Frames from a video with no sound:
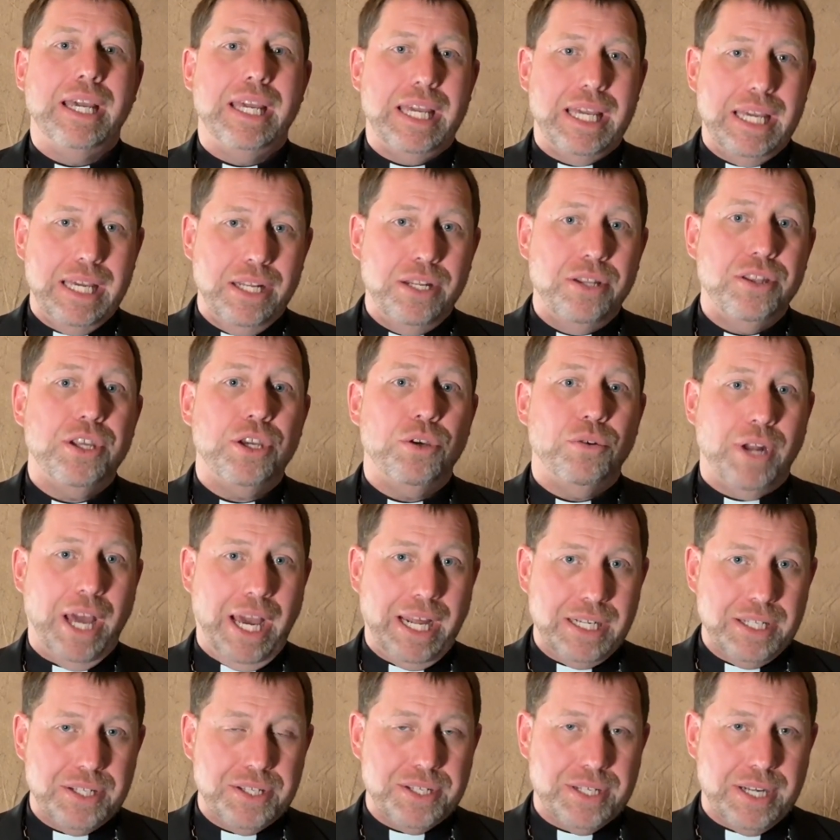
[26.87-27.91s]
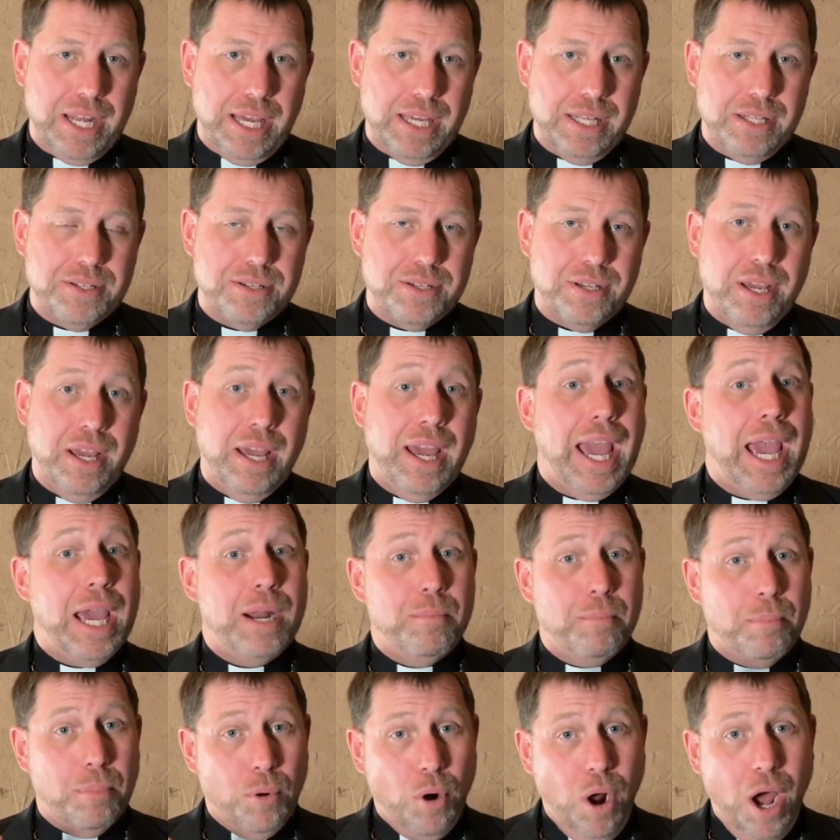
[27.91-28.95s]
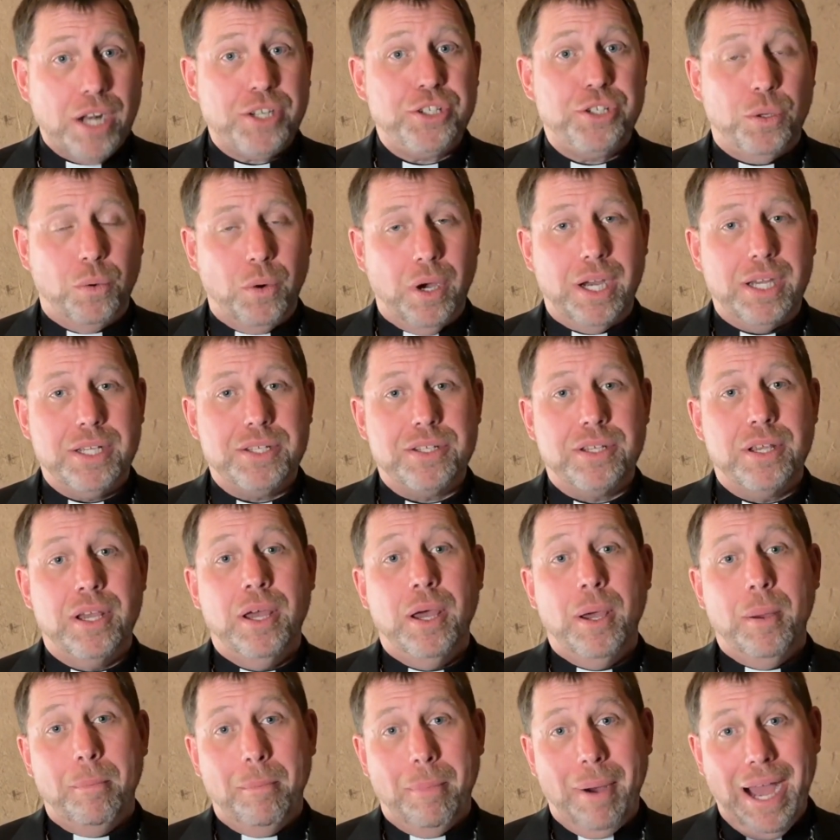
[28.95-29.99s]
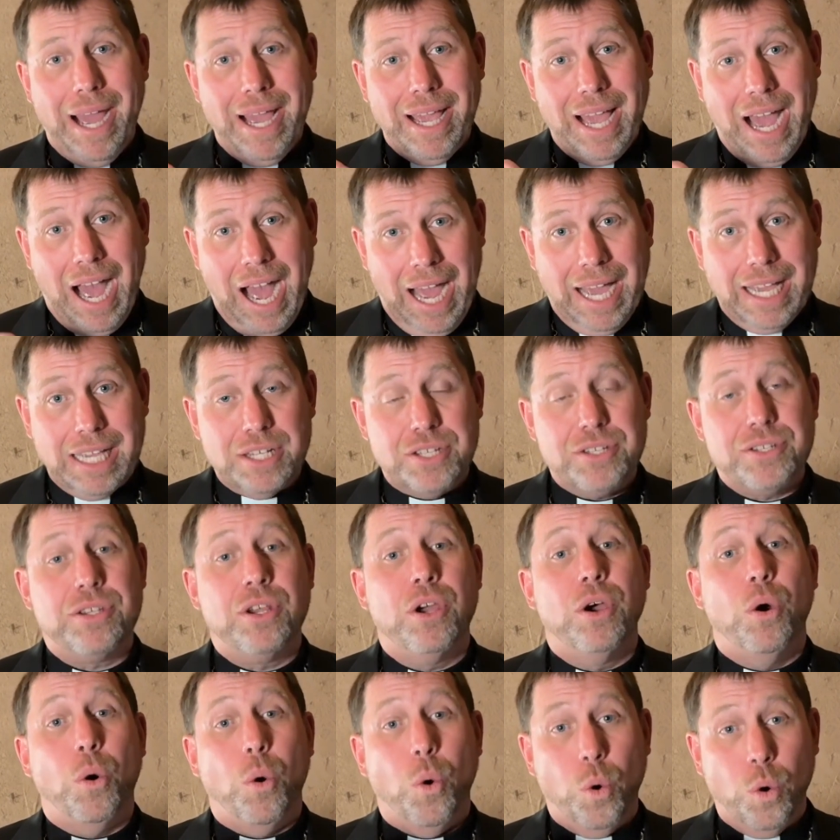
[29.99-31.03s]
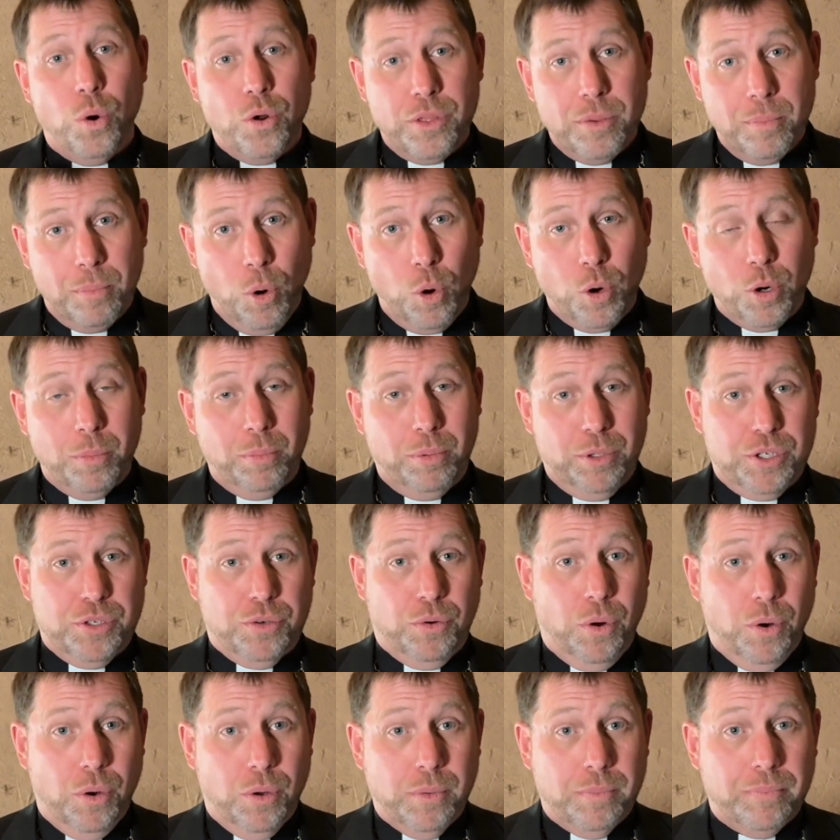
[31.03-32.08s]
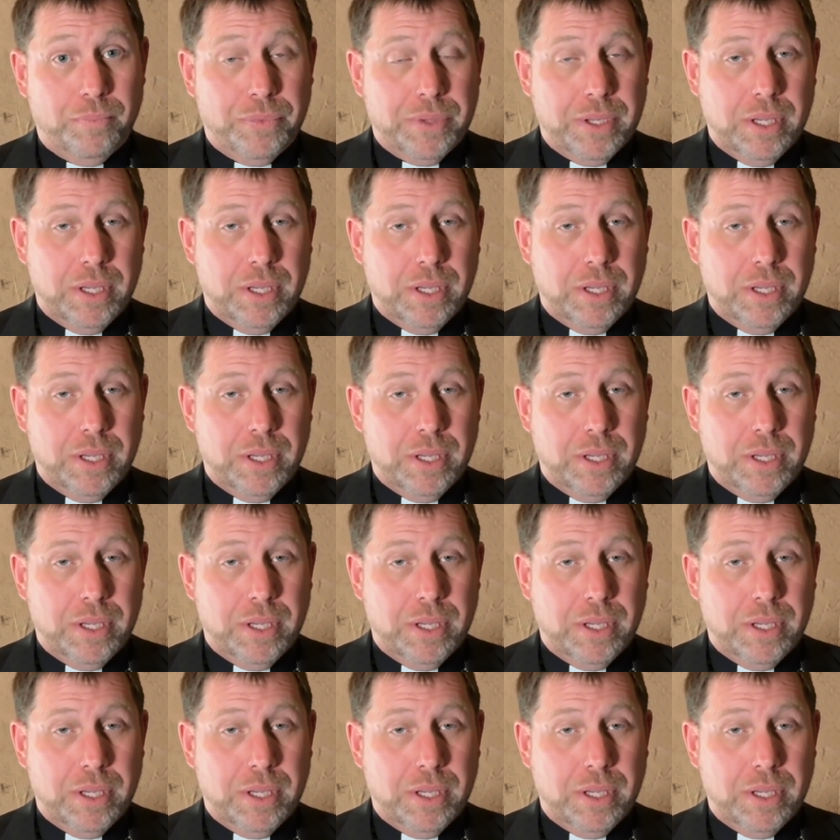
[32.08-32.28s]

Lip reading: in the United States and brought to us by ICE or the Border Patrol.